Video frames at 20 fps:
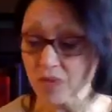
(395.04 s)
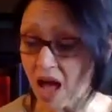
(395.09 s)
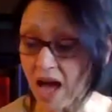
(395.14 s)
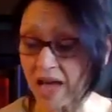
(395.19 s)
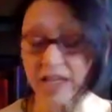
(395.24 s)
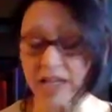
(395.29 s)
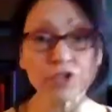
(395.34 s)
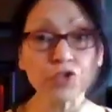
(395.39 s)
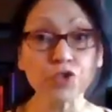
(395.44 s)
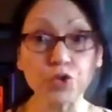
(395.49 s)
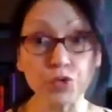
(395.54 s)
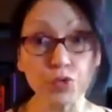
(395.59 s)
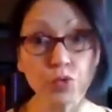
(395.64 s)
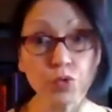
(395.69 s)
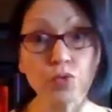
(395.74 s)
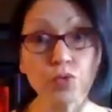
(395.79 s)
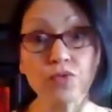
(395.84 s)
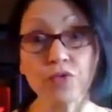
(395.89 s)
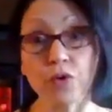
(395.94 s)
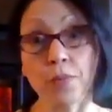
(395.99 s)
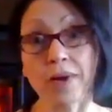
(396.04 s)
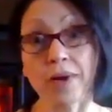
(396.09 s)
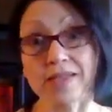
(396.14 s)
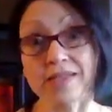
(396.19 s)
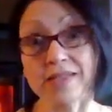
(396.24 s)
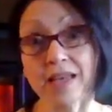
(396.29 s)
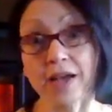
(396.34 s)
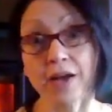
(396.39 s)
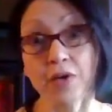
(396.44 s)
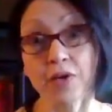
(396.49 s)
and a tool for
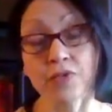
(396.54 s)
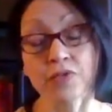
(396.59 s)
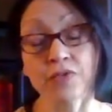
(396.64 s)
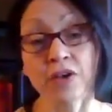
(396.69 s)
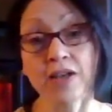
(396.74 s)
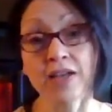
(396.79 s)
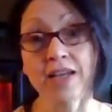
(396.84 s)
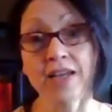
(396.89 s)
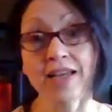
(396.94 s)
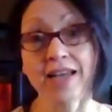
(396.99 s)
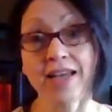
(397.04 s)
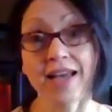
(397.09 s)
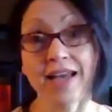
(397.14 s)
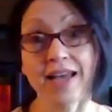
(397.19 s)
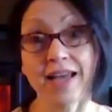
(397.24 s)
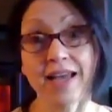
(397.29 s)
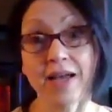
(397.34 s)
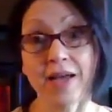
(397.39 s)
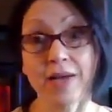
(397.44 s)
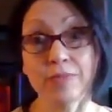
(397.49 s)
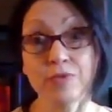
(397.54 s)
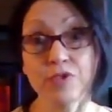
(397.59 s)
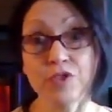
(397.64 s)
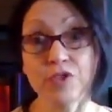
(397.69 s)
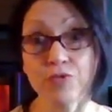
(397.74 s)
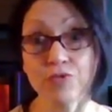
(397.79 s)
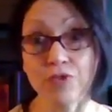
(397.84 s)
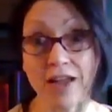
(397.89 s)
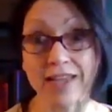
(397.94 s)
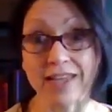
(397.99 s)
myself
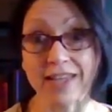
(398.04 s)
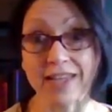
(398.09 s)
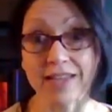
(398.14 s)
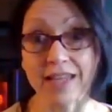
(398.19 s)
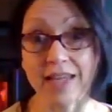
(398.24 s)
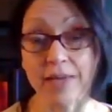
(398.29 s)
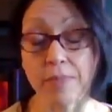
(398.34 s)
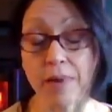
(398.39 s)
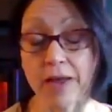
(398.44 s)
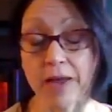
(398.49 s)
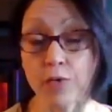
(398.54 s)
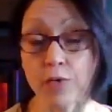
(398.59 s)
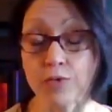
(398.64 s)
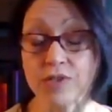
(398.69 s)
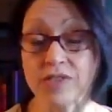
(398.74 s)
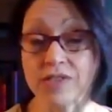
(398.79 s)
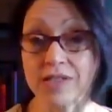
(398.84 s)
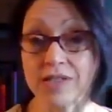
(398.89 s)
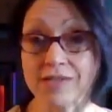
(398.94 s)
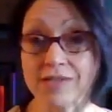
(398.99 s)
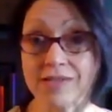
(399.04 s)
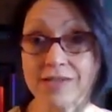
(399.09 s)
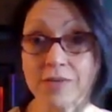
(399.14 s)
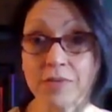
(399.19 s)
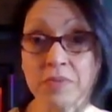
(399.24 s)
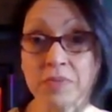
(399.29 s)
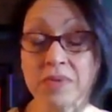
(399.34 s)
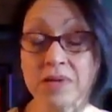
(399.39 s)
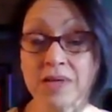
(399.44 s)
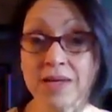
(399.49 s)
to regulate my own
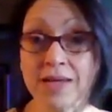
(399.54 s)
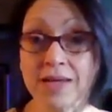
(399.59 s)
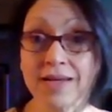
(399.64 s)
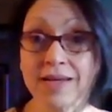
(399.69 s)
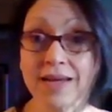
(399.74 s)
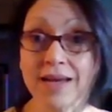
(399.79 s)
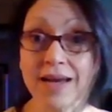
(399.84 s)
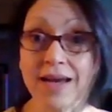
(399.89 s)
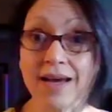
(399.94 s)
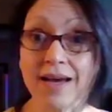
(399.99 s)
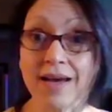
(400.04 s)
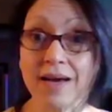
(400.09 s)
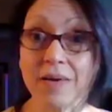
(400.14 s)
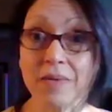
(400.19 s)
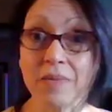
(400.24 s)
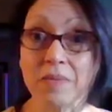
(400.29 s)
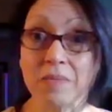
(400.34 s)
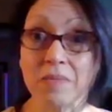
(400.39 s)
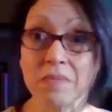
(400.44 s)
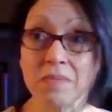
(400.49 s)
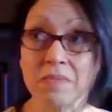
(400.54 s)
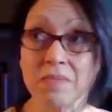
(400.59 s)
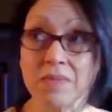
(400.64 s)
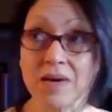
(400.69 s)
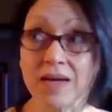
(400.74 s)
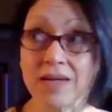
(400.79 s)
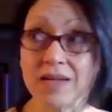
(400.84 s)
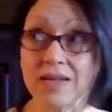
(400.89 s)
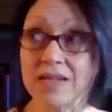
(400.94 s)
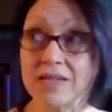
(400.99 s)
system. And
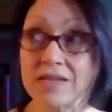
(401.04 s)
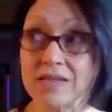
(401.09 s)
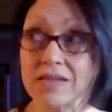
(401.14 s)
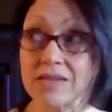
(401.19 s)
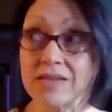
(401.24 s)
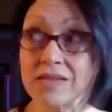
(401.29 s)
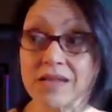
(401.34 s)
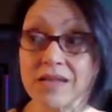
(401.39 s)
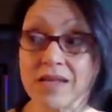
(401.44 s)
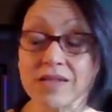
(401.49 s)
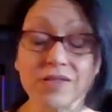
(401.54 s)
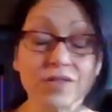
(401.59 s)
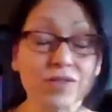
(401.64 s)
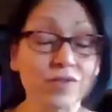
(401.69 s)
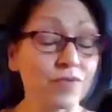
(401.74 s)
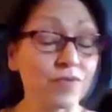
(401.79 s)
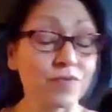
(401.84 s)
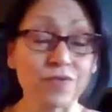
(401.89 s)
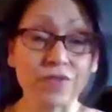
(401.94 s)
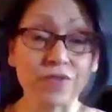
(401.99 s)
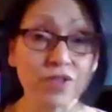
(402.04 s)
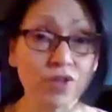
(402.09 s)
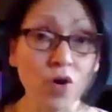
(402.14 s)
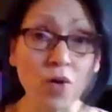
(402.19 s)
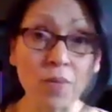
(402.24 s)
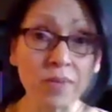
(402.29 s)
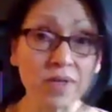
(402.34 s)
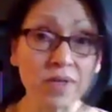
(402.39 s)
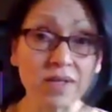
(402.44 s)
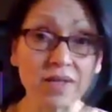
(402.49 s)
it's
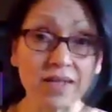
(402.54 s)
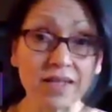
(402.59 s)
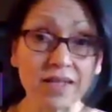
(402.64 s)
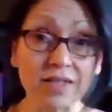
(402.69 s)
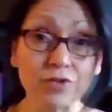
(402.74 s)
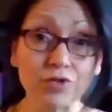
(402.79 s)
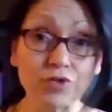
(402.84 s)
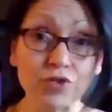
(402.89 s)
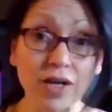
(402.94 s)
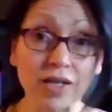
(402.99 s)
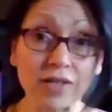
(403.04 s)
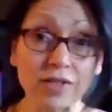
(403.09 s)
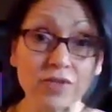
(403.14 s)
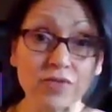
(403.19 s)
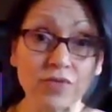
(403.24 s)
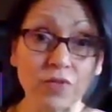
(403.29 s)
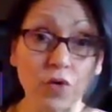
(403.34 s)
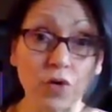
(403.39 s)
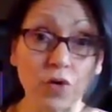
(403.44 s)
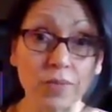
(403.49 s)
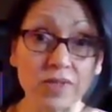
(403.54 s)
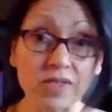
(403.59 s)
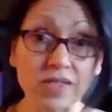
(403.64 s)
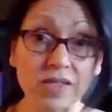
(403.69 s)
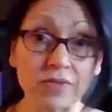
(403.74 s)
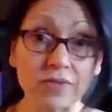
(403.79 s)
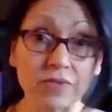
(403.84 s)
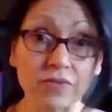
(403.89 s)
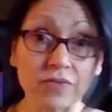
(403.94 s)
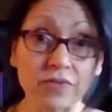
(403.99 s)
phenomenally
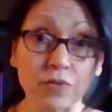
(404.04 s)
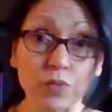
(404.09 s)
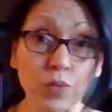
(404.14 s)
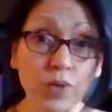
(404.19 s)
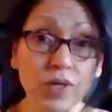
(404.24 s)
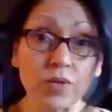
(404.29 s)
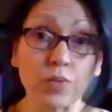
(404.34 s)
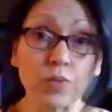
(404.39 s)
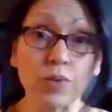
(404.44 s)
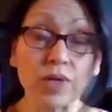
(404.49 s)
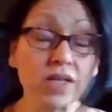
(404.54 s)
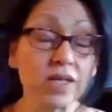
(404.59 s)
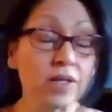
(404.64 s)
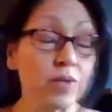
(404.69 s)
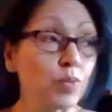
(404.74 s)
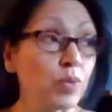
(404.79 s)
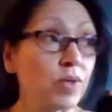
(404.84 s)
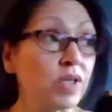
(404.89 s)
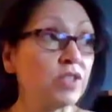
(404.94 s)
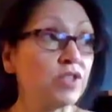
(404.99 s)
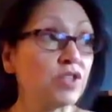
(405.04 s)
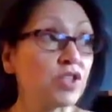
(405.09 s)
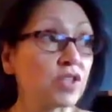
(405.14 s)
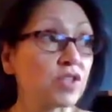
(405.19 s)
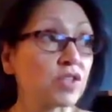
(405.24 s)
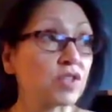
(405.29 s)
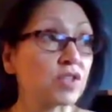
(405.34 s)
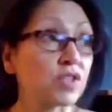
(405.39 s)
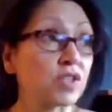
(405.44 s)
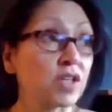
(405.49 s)
transformative. We
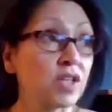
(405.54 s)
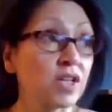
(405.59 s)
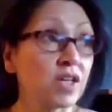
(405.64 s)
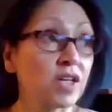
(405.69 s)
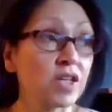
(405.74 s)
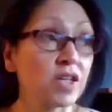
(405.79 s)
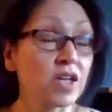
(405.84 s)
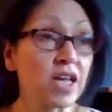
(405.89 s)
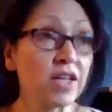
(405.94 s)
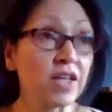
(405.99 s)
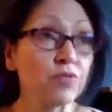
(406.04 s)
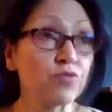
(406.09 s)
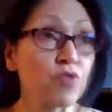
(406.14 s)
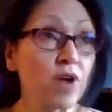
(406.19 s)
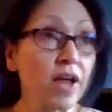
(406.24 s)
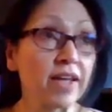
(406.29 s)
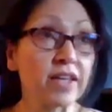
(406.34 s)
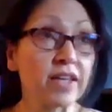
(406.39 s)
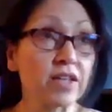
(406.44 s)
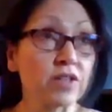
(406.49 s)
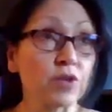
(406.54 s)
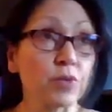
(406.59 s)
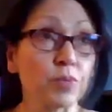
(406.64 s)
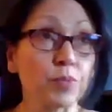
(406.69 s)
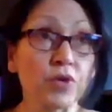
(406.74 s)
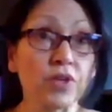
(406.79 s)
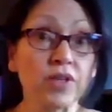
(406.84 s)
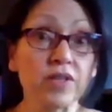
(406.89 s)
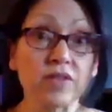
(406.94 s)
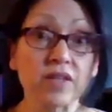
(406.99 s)
just in regular
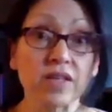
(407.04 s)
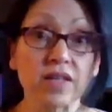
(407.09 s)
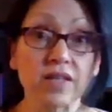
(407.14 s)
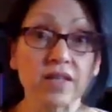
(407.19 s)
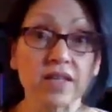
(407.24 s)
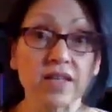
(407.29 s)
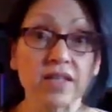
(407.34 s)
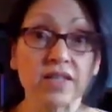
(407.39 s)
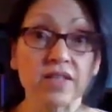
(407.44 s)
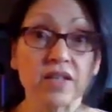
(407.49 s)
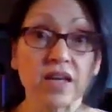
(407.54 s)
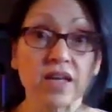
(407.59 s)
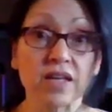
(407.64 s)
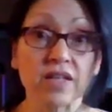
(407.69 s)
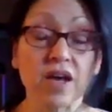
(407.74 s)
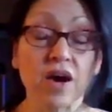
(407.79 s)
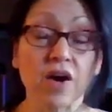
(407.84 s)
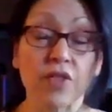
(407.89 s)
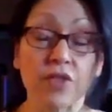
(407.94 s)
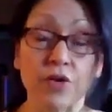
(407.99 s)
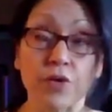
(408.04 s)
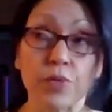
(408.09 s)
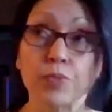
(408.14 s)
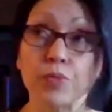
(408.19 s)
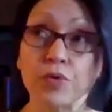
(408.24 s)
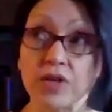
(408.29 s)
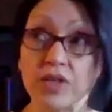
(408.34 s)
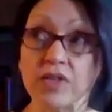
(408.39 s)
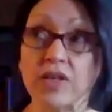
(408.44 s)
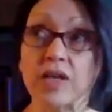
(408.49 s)
breathing and other
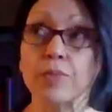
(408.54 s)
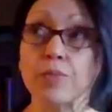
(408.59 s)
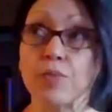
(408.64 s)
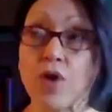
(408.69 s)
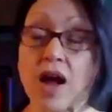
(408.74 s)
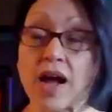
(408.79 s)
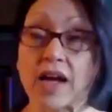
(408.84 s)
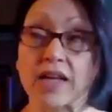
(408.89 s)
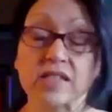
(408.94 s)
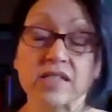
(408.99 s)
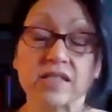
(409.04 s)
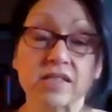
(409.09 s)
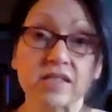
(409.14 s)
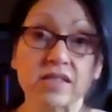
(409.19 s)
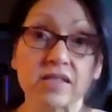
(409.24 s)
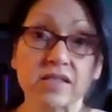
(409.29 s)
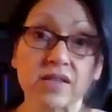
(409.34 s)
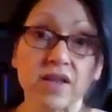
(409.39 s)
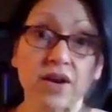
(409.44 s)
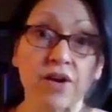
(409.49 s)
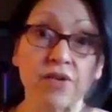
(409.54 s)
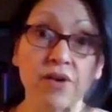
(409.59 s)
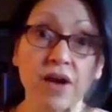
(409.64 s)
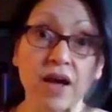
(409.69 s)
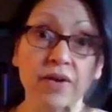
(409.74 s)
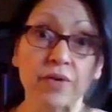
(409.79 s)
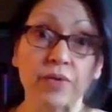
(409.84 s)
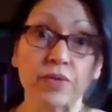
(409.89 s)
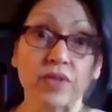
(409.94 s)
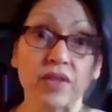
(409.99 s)
breathing practices that are
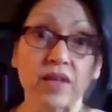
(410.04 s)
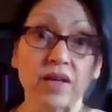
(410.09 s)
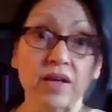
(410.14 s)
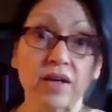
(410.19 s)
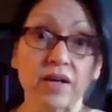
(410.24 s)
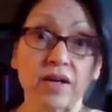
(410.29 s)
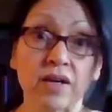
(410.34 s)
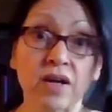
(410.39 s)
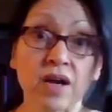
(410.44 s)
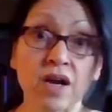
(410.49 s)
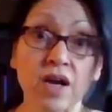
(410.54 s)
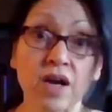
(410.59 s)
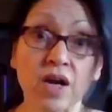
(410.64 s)
out there,